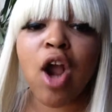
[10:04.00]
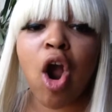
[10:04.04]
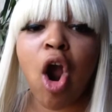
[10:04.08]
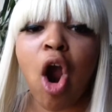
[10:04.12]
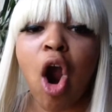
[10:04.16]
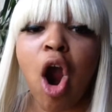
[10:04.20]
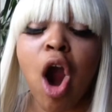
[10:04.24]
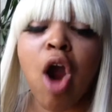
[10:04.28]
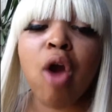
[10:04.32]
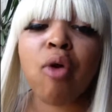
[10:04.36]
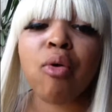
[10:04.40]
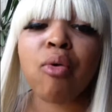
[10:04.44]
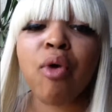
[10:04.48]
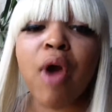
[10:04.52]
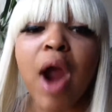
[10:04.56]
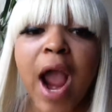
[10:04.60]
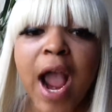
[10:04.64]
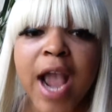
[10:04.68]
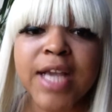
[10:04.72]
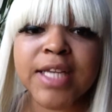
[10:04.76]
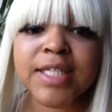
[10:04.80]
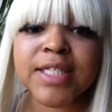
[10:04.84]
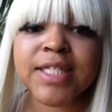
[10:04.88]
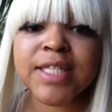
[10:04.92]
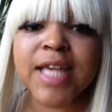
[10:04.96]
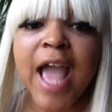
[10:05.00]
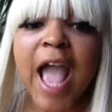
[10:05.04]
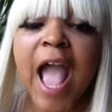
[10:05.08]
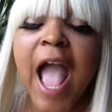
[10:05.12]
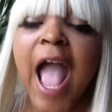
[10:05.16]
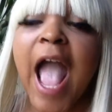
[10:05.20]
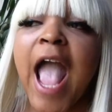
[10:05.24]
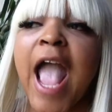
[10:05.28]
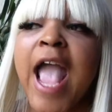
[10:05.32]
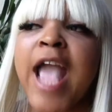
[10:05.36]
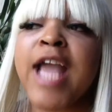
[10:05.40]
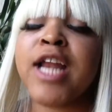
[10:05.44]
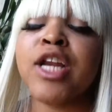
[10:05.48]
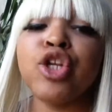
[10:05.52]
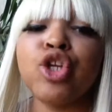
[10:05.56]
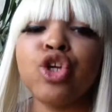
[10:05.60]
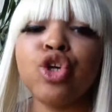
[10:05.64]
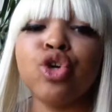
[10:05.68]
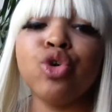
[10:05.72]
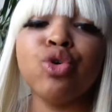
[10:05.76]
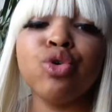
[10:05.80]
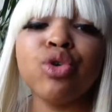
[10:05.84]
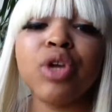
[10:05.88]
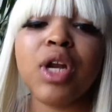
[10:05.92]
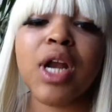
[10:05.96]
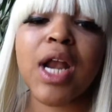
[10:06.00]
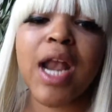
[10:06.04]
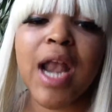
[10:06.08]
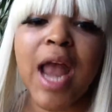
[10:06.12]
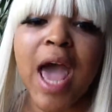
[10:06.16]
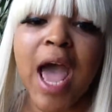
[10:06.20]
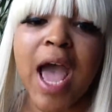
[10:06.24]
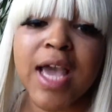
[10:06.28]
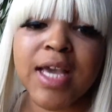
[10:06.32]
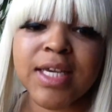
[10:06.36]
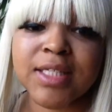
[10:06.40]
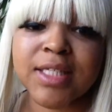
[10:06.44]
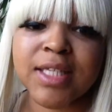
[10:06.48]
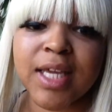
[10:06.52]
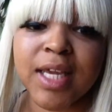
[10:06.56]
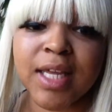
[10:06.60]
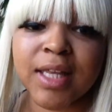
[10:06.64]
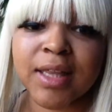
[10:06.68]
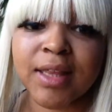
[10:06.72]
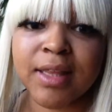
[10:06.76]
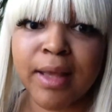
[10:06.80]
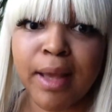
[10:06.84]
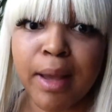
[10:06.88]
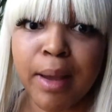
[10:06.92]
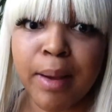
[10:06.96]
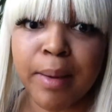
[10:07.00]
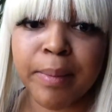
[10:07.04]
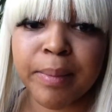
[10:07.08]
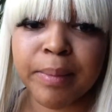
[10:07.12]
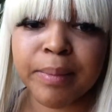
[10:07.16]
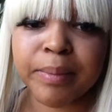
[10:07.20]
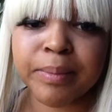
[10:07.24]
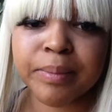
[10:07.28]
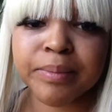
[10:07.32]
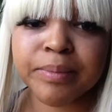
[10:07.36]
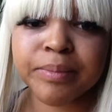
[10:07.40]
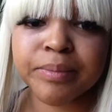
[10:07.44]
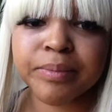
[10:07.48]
our rights and utilizing them.